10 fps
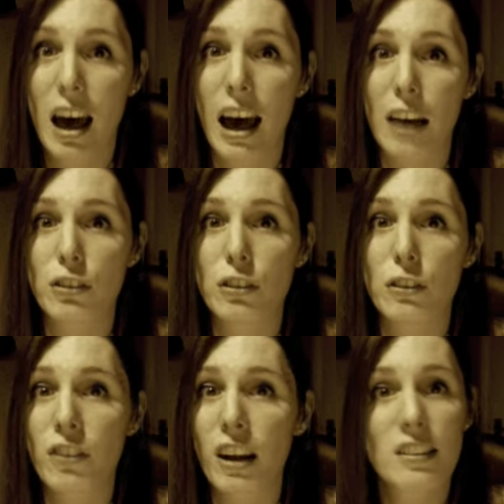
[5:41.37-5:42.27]
how to
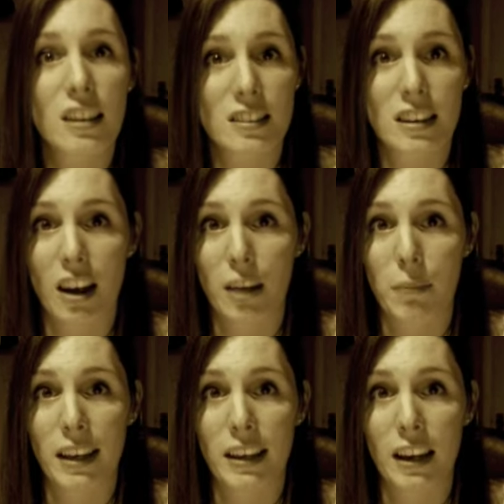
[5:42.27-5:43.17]
do fantastic eye
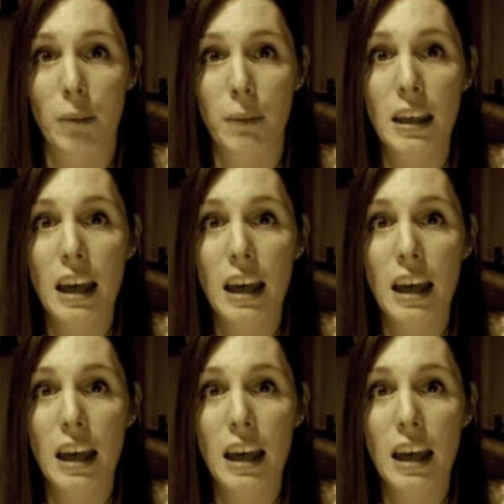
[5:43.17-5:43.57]
makeup.